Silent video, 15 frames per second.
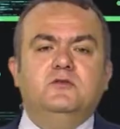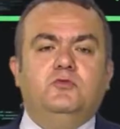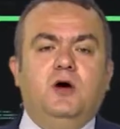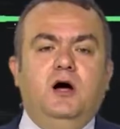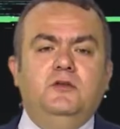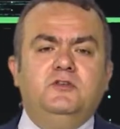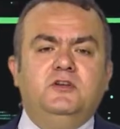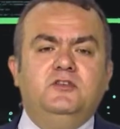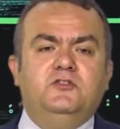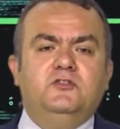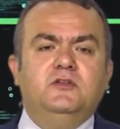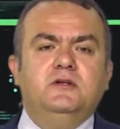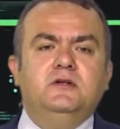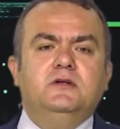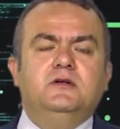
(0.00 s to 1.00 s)

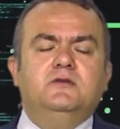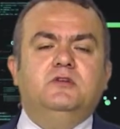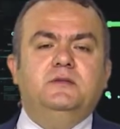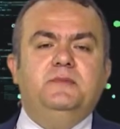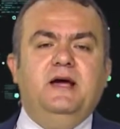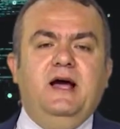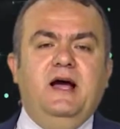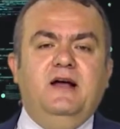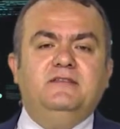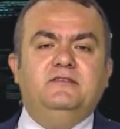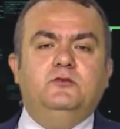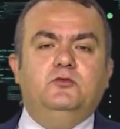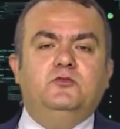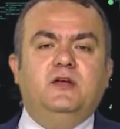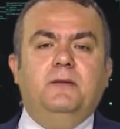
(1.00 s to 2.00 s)
founders will be
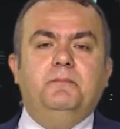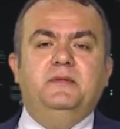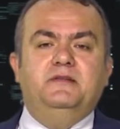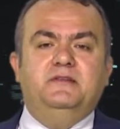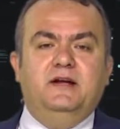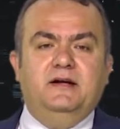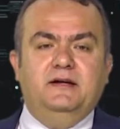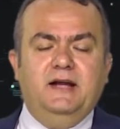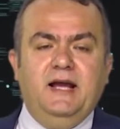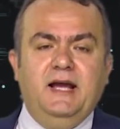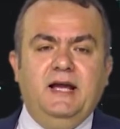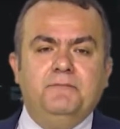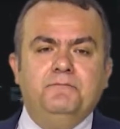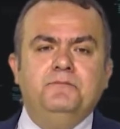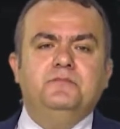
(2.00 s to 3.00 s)
asked to submit their
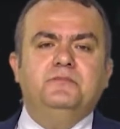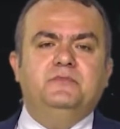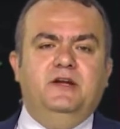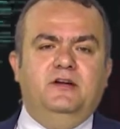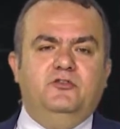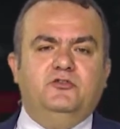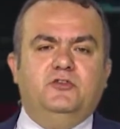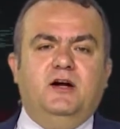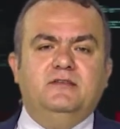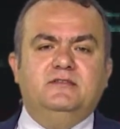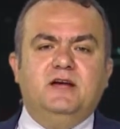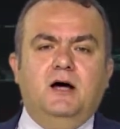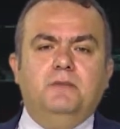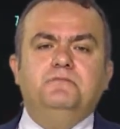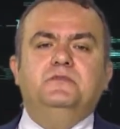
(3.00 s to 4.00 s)
name, their
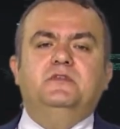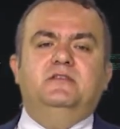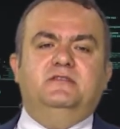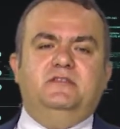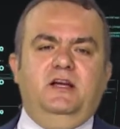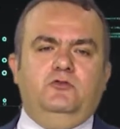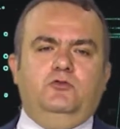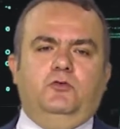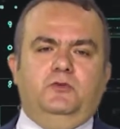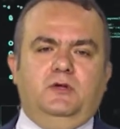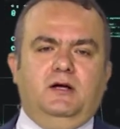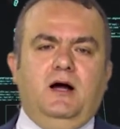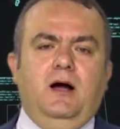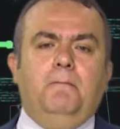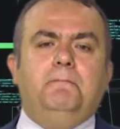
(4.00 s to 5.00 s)
startup, the stage of the
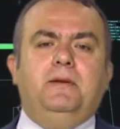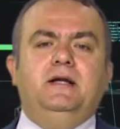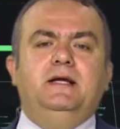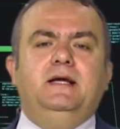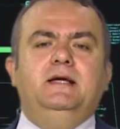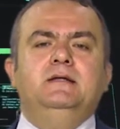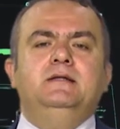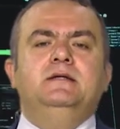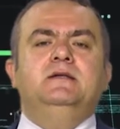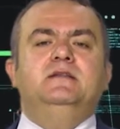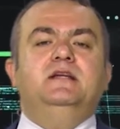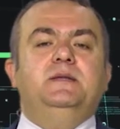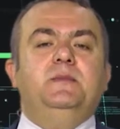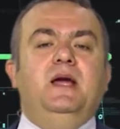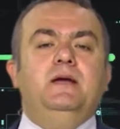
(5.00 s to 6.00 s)
company,
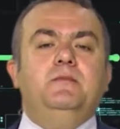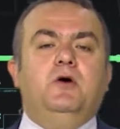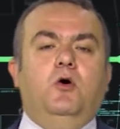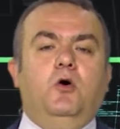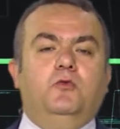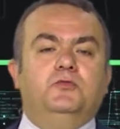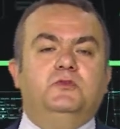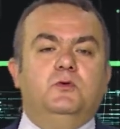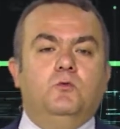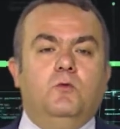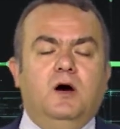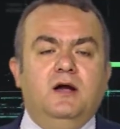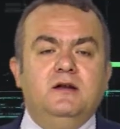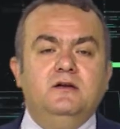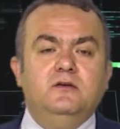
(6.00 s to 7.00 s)
the name of the
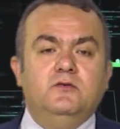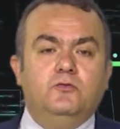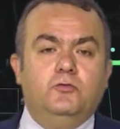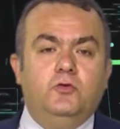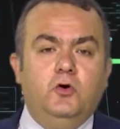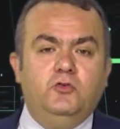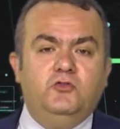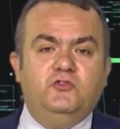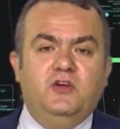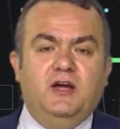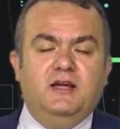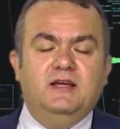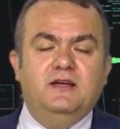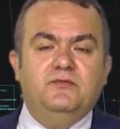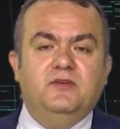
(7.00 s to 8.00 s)
one first
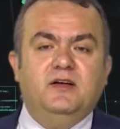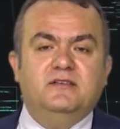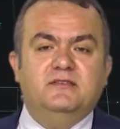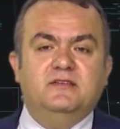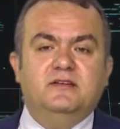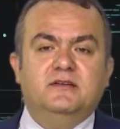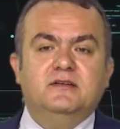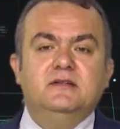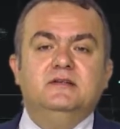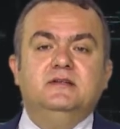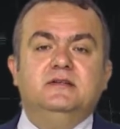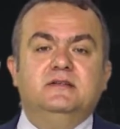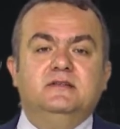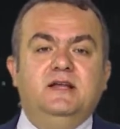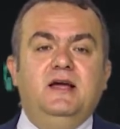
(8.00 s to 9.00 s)
check investor
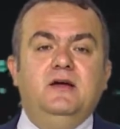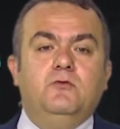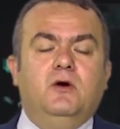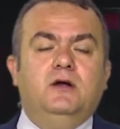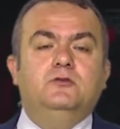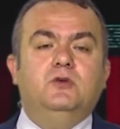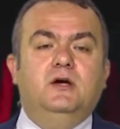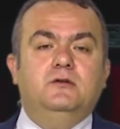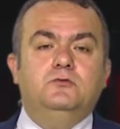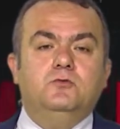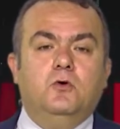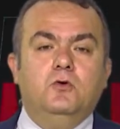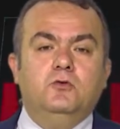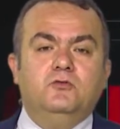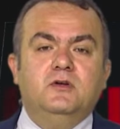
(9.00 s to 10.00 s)
they want to
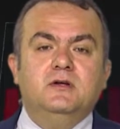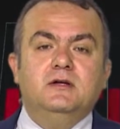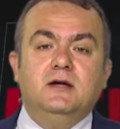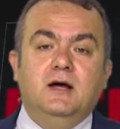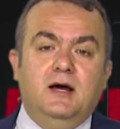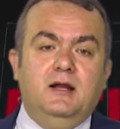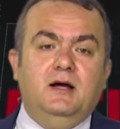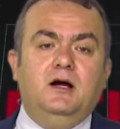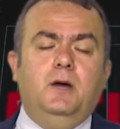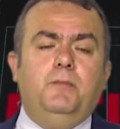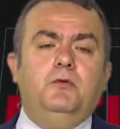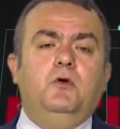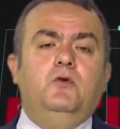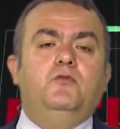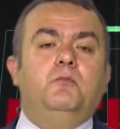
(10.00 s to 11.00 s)
endorse, and a
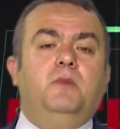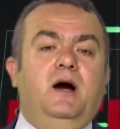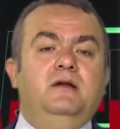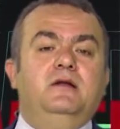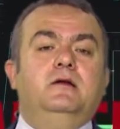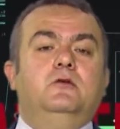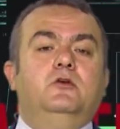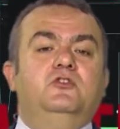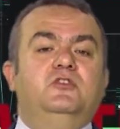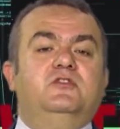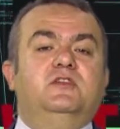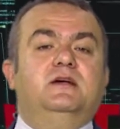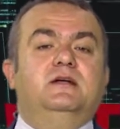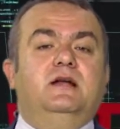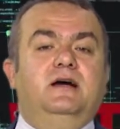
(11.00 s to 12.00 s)
couple of minor
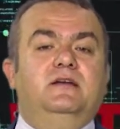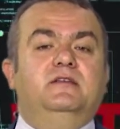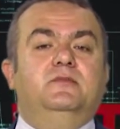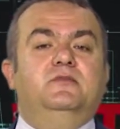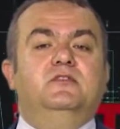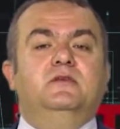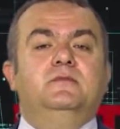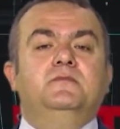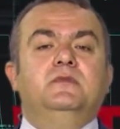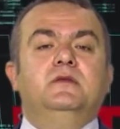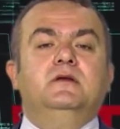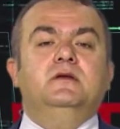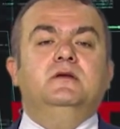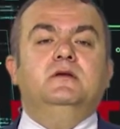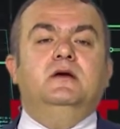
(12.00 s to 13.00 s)
logistical items.
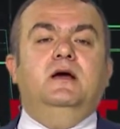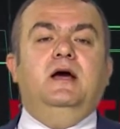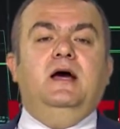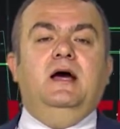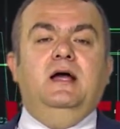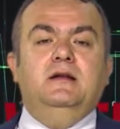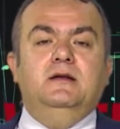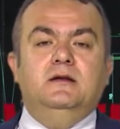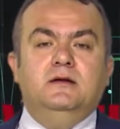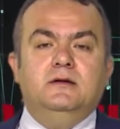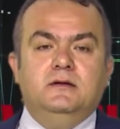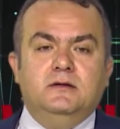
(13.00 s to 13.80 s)
And